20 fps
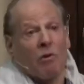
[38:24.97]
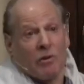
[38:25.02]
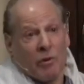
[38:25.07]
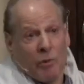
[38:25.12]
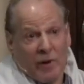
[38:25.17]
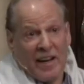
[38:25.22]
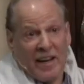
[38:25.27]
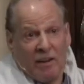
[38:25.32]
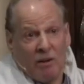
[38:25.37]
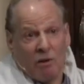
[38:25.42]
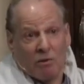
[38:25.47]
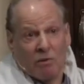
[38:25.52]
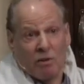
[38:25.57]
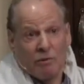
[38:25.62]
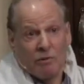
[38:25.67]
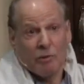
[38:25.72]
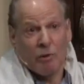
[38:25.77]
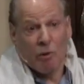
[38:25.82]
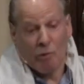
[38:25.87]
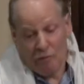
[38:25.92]
They were killed
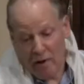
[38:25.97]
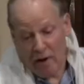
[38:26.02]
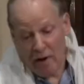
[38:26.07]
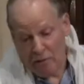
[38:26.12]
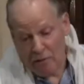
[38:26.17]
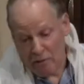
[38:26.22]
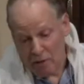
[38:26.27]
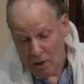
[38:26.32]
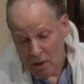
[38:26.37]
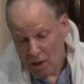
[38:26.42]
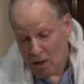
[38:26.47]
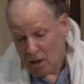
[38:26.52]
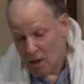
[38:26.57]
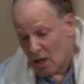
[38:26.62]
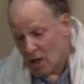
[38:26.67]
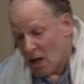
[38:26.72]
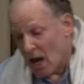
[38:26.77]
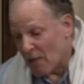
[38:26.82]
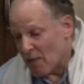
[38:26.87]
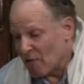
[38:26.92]
for their faith.
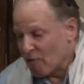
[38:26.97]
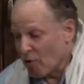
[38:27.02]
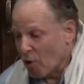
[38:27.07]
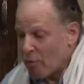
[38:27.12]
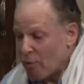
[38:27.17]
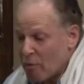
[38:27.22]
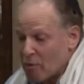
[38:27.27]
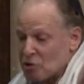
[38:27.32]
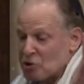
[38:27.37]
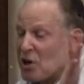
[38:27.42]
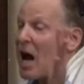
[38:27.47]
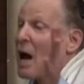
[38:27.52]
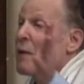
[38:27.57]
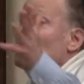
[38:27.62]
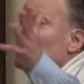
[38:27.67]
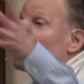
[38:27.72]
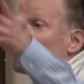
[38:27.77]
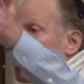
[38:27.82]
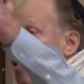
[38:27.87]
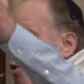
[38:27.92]
And the fourth one, John,
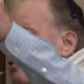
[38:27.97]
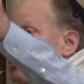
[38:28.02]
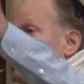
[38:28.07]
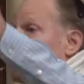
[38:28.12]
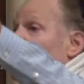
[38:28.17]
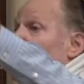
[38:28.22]
was tortured